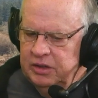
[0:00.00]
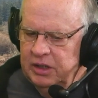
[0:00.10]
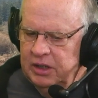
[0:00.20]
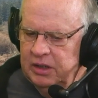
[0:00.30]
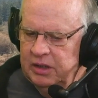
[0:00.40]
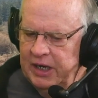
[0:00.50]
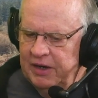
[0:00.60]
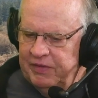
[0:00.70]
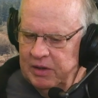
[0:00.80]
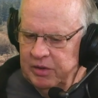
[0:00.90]

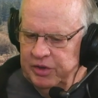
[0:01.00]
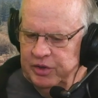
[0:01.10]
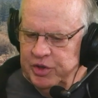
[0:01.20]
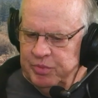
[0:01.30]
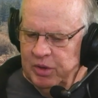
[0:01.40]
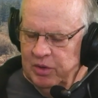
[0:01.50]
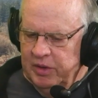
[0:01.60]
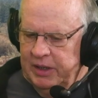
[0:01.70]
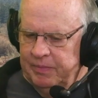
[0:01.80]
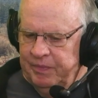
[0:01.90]
half-hour news
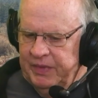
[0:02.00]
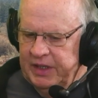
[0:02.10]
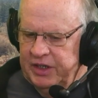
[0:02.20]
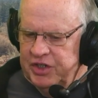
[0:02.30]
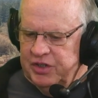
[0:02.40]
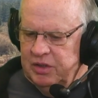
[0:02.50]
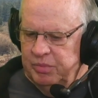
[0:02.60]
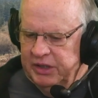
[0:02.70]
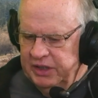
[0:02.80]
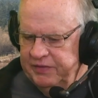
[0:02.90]
program that is
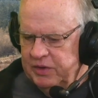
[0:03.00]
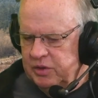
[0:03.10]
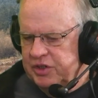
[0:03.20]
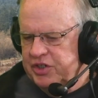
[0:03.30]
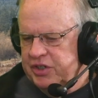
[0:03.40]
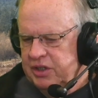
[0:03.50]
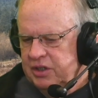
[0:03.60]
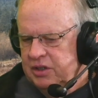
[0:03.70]
completely focused